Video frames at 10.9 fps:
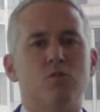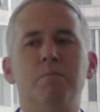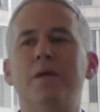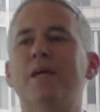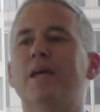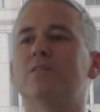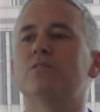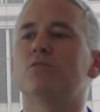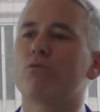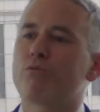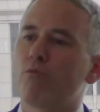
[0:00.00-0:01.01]
to begin
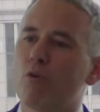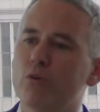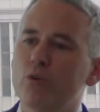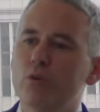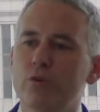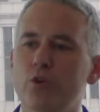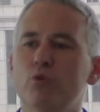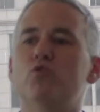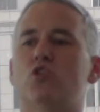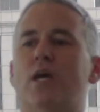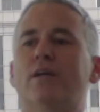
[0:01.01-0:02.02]
to throw new
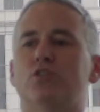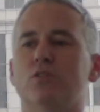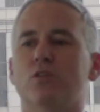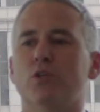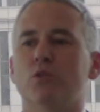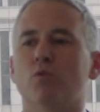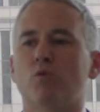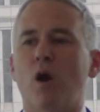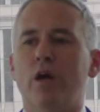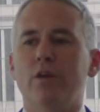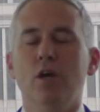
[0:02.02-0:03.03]
sanctions onto
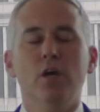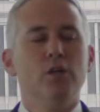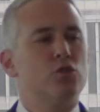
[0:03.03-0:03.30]
Iran